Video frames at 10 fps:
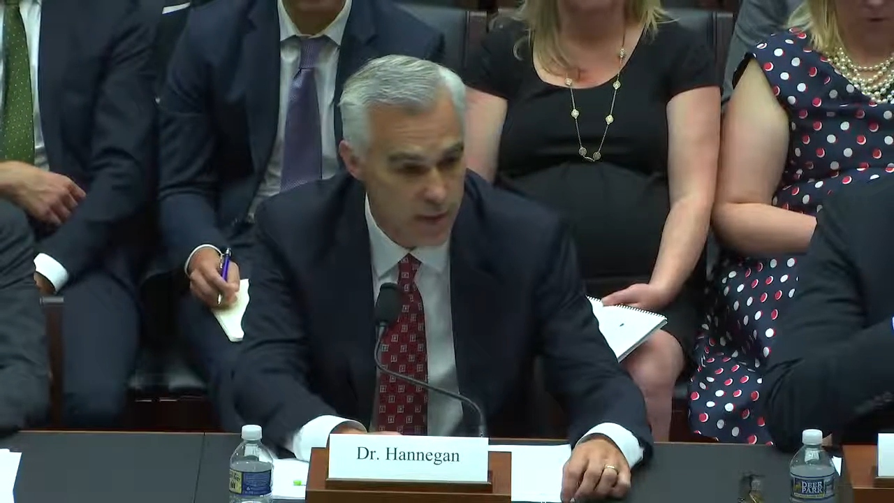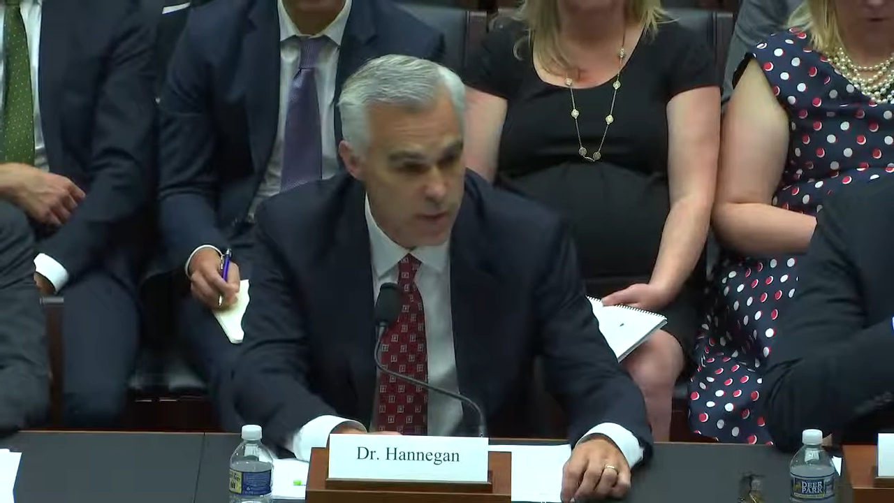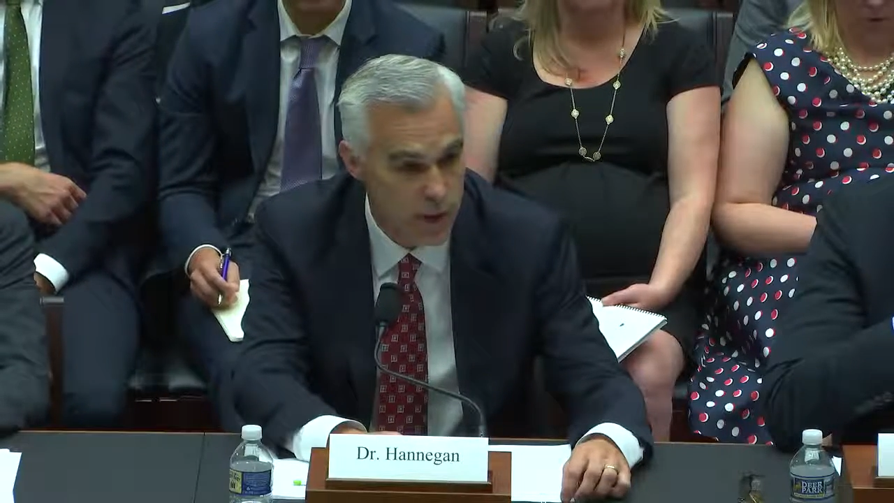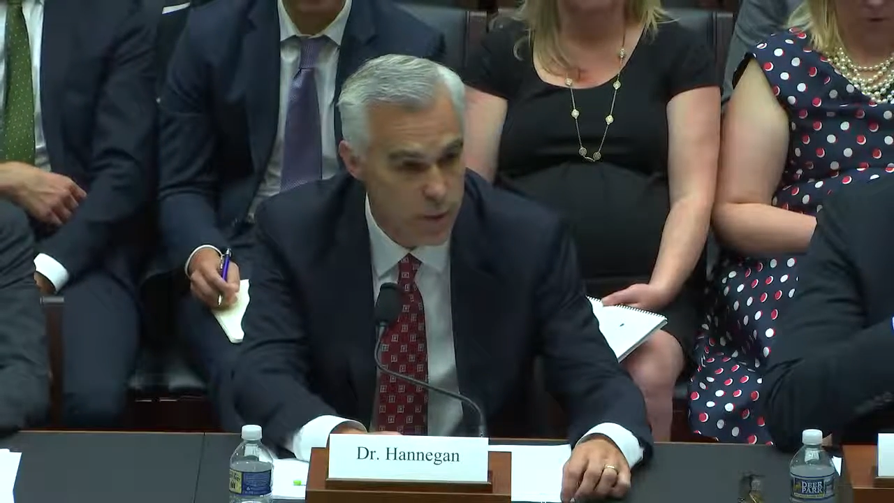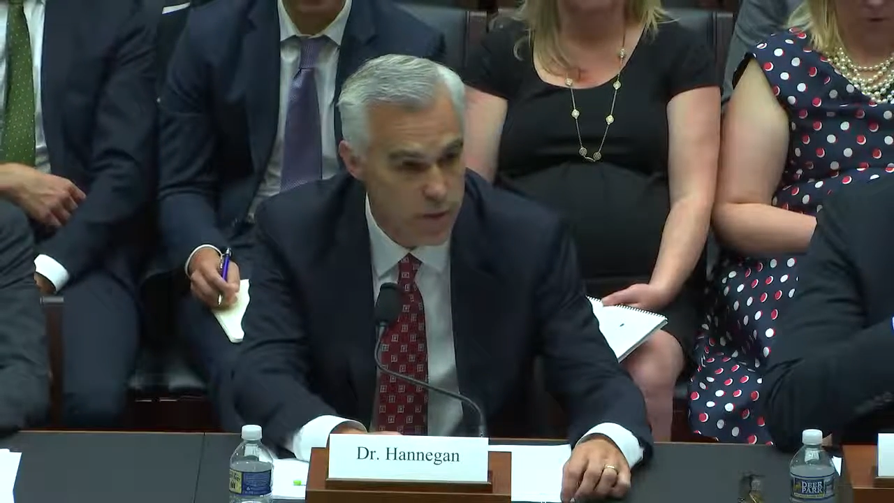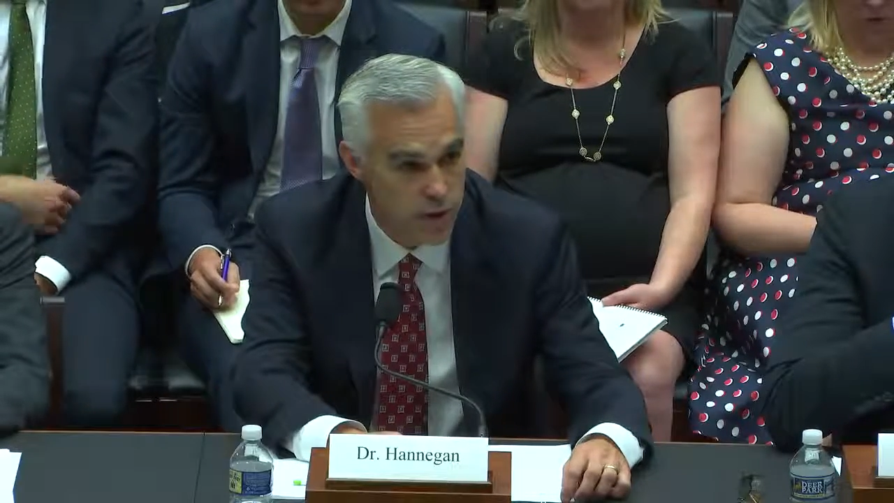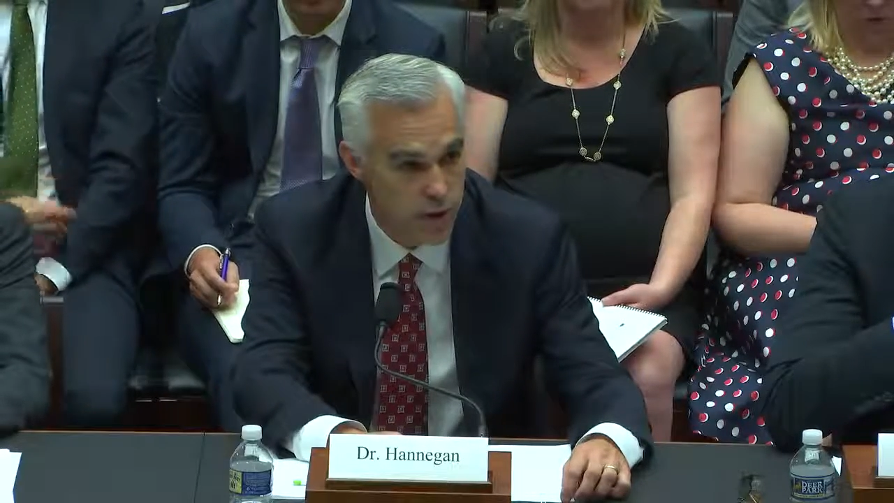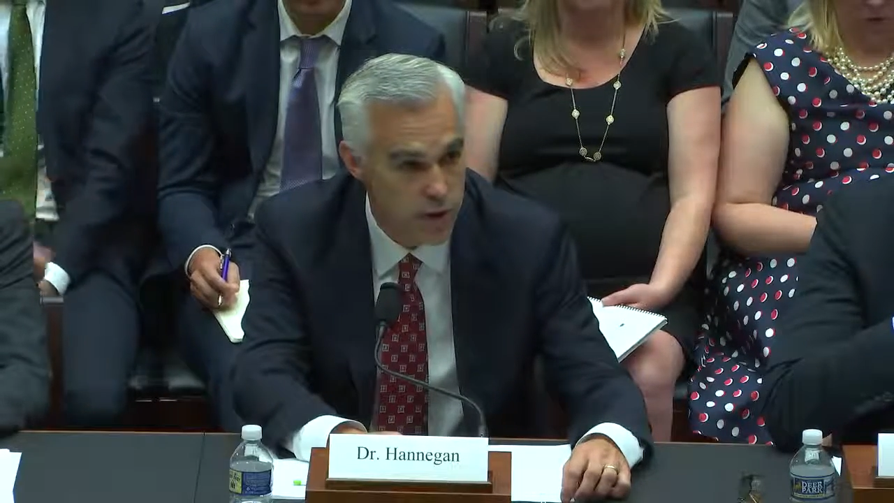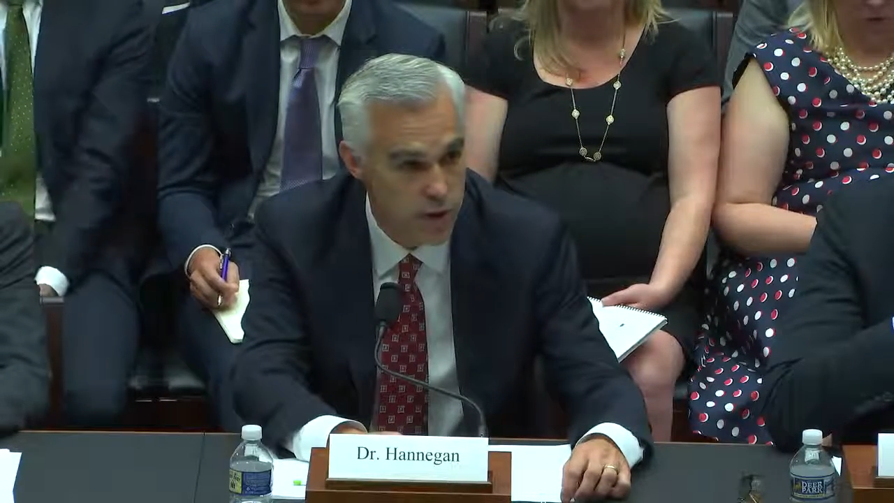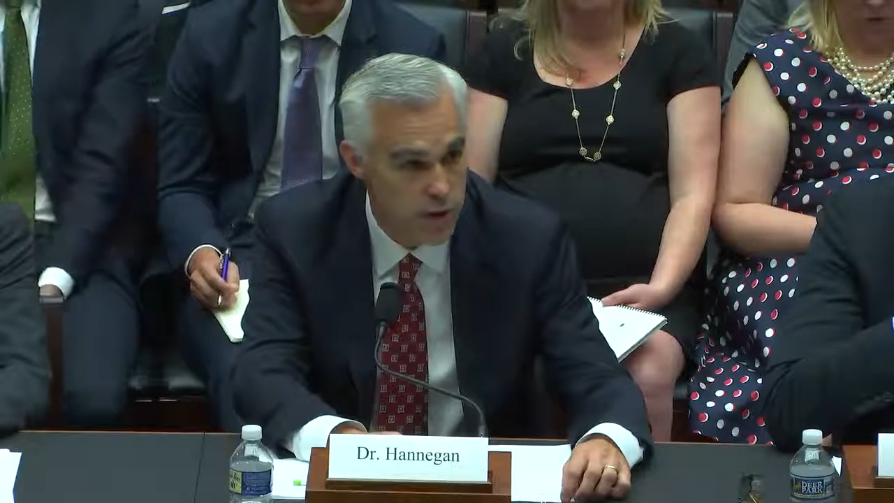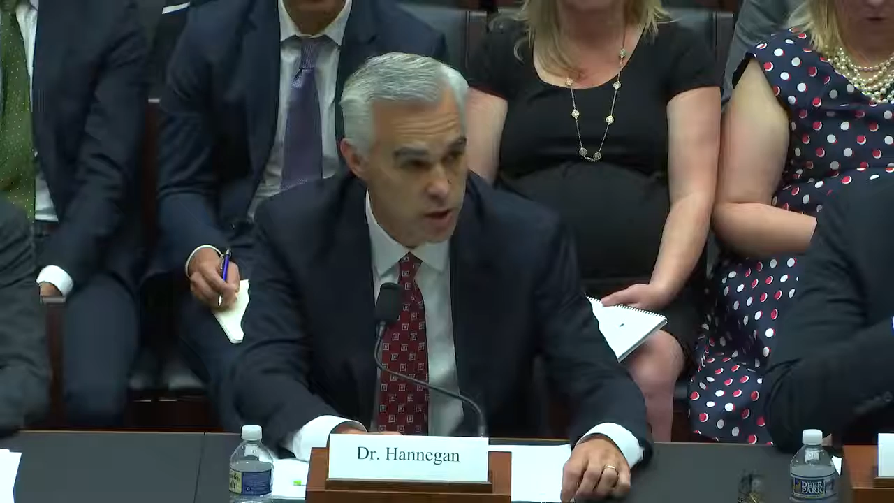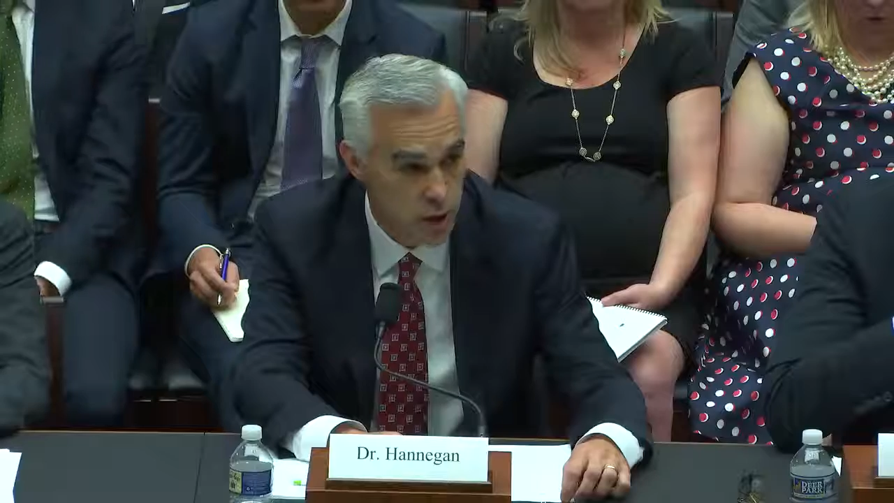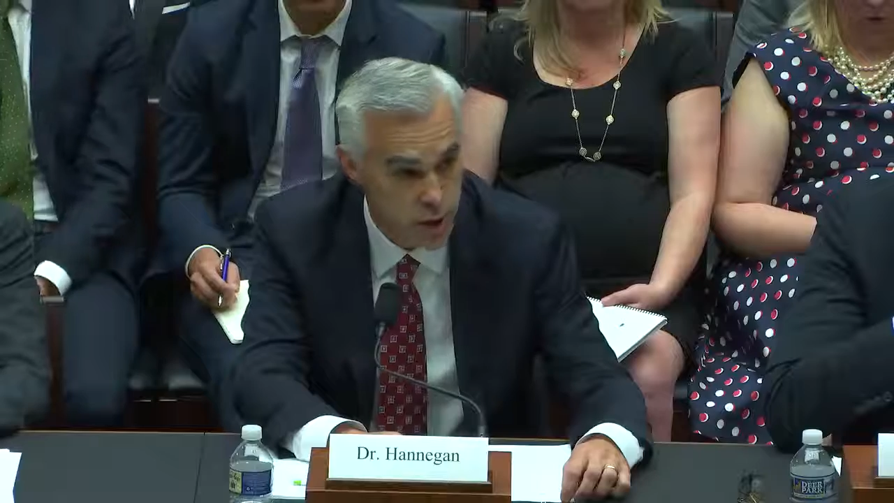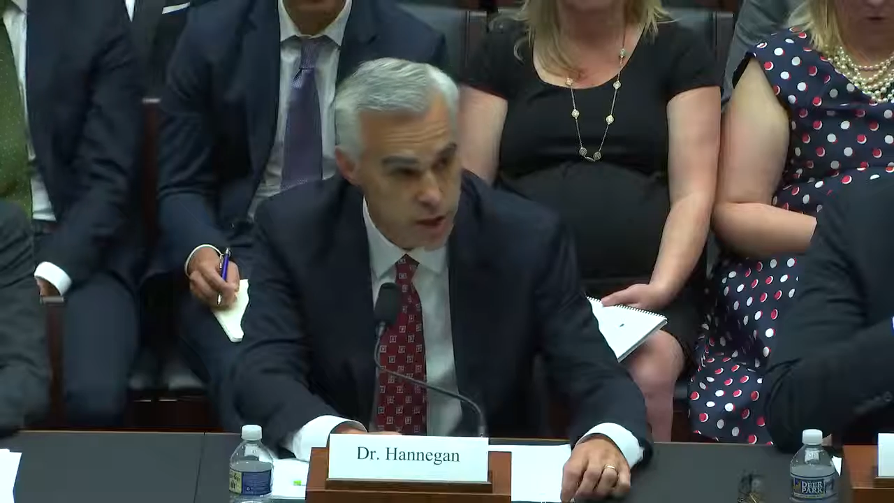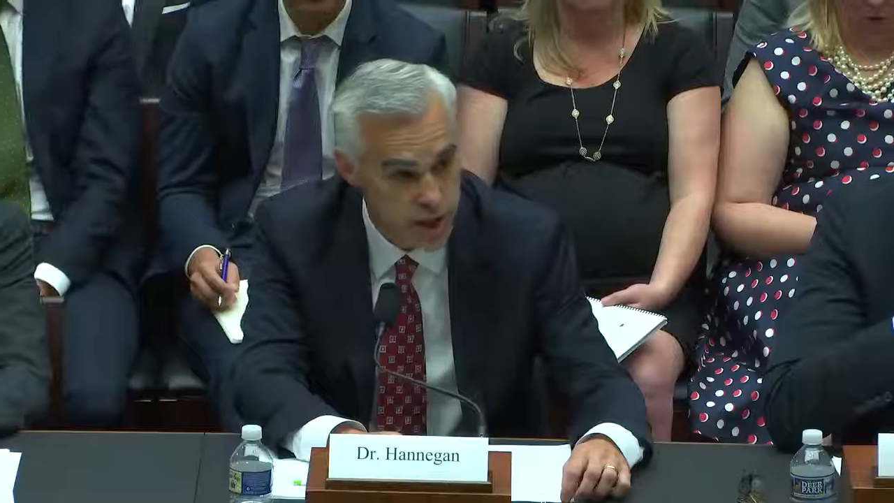out there with our
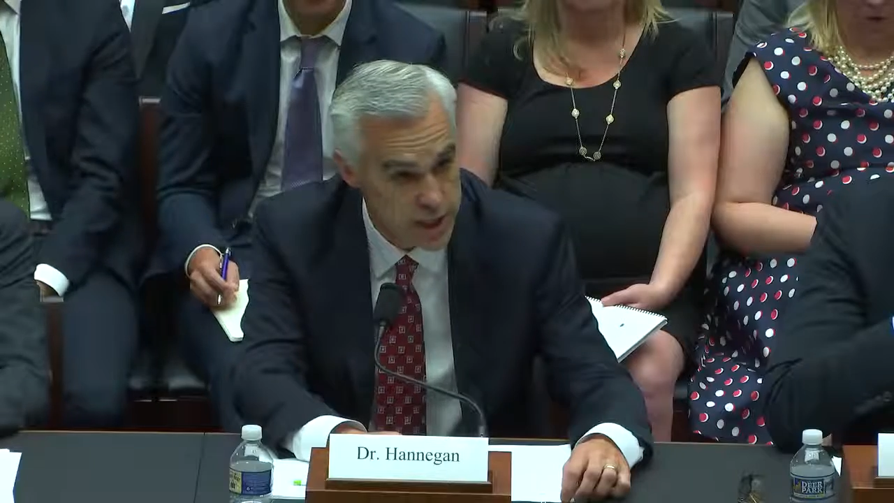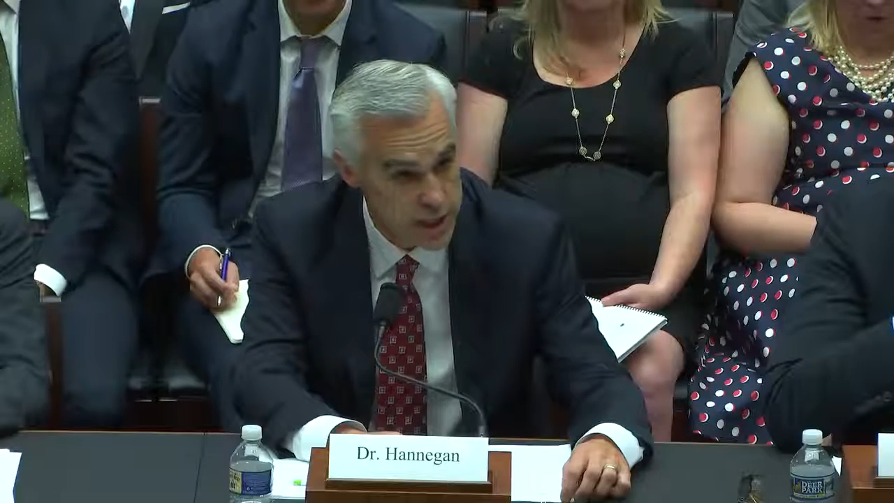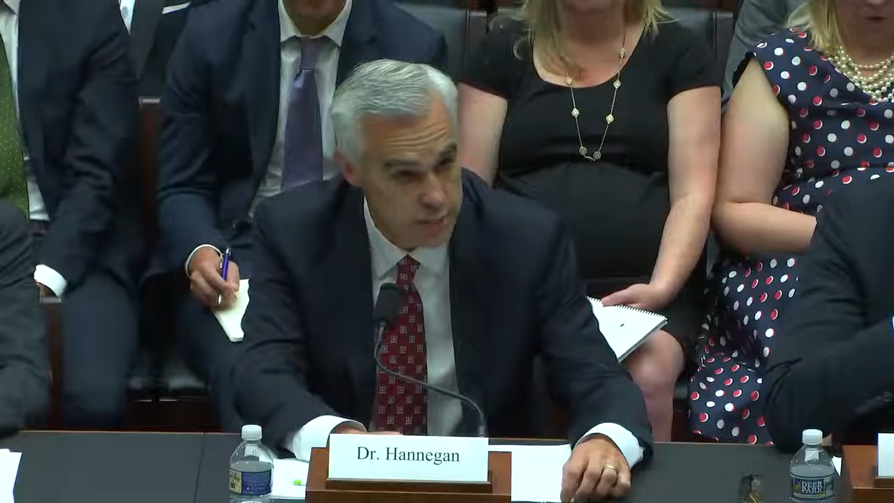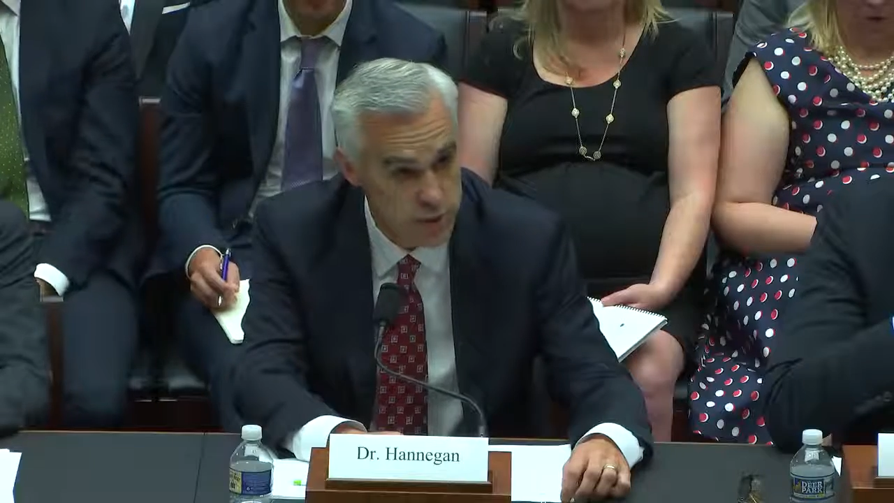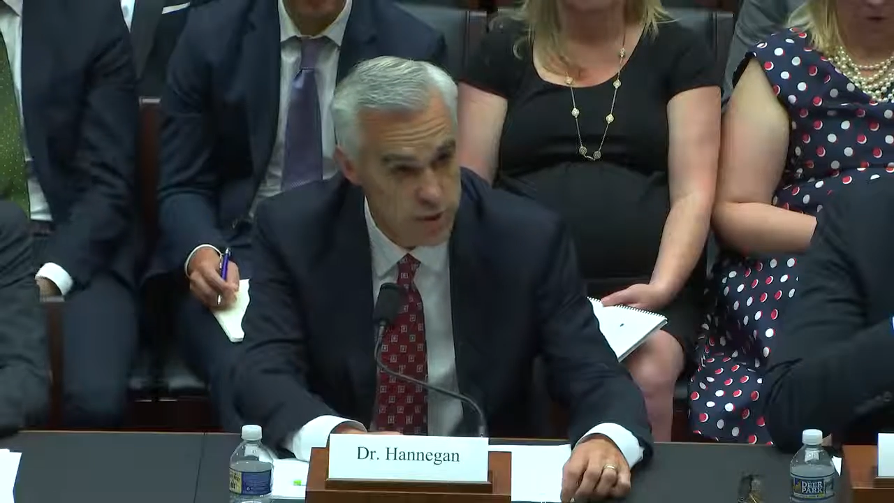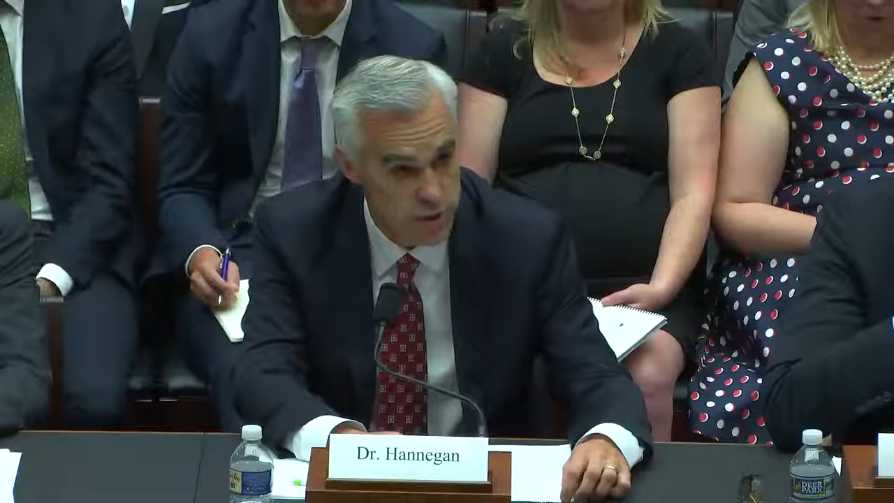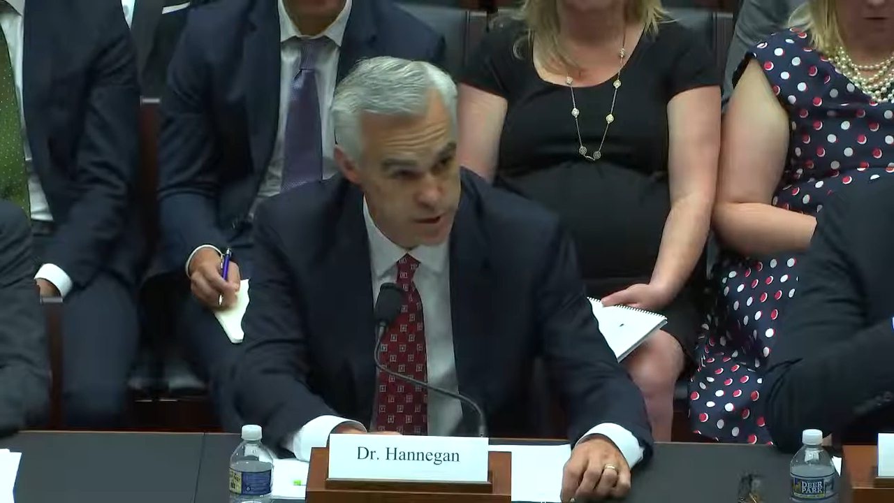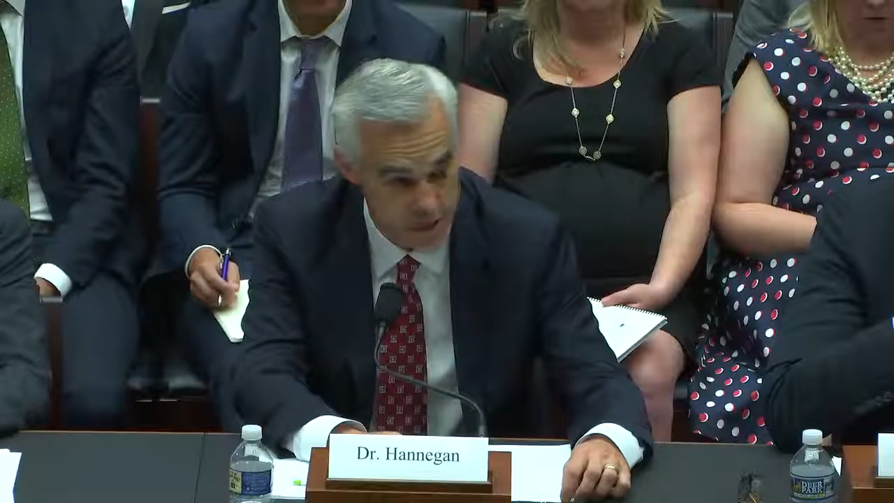large customers,